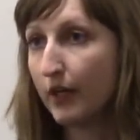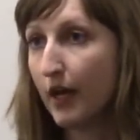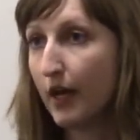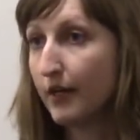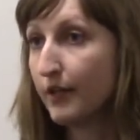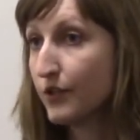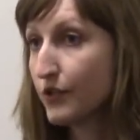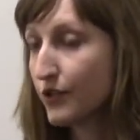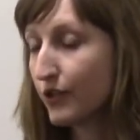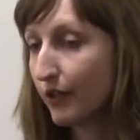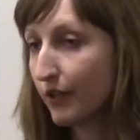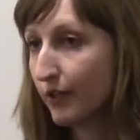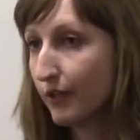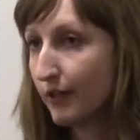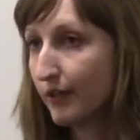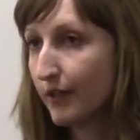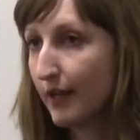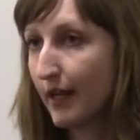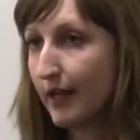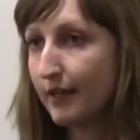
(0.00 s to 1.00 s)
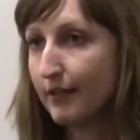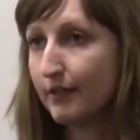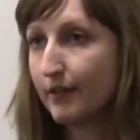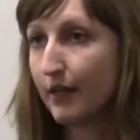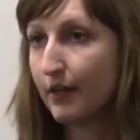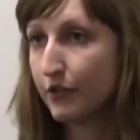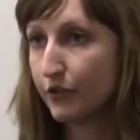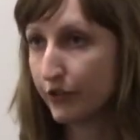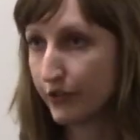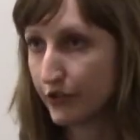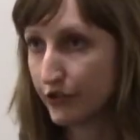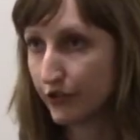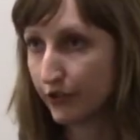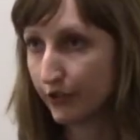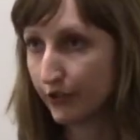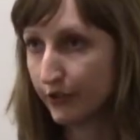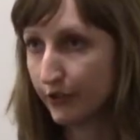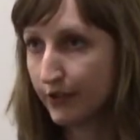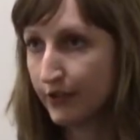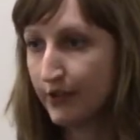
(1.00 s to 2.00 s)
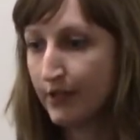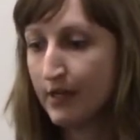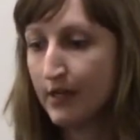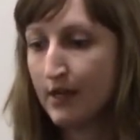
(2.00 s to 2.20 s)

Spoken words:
uninsured and underinsured,